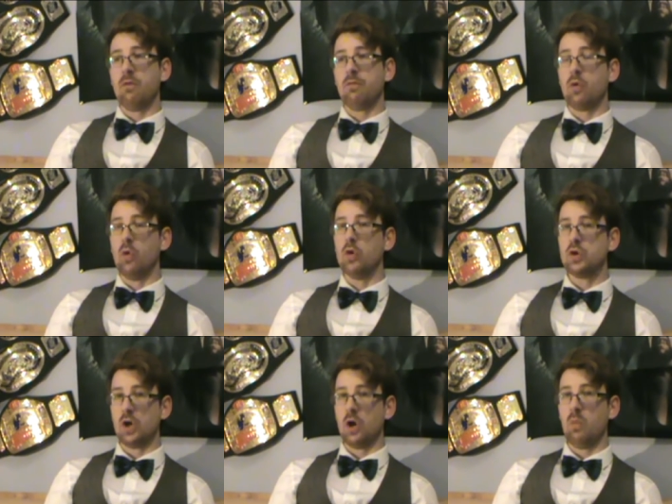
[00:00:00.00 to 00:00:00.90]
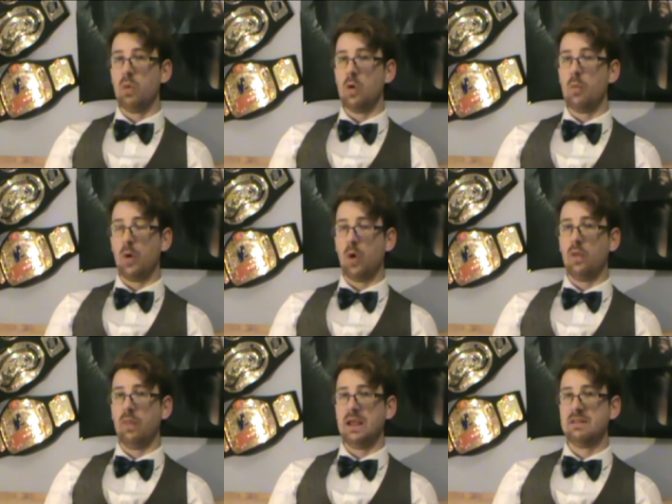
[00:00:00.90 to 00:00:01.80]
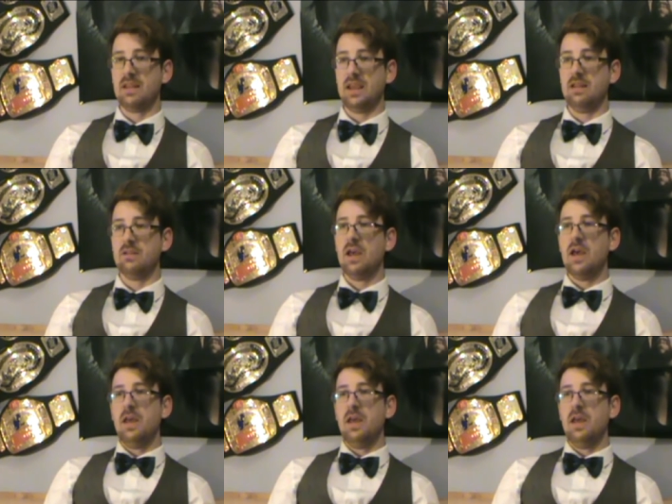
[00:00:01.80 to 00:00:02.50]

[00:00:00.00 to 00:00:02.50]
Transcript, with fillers: of caution I will put on this is